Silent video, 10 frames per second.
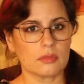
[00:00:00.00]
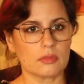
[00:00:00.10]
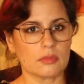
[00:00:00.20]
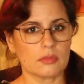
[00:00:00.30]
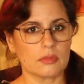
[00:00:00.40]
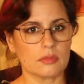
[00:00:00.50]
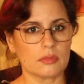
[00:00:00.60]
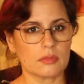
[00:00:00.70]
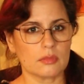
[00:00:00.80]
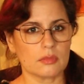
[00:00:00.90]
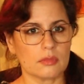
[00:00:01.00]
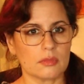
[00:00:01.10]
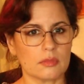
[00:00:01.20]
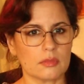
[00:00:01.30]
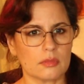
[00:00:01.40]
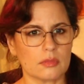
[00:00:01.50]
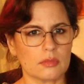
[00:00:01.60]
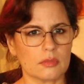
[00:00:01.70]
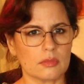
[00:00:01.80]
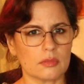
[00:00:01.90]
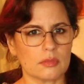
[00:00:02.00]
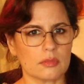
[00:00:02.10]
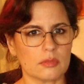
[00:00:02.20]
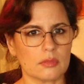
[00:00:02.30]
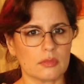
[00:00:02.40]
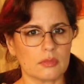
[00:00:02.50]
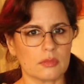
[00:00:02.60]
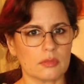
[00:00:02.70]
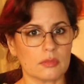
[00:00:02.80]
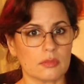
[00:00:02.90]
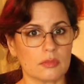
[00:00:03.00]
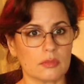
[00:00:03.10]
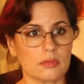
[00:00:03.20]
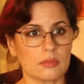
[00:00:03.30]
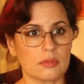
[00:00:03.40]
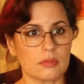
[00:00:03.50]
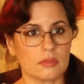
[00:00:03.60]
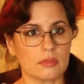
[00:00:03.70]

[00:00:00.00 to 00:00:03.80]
No one is speaking in this clip.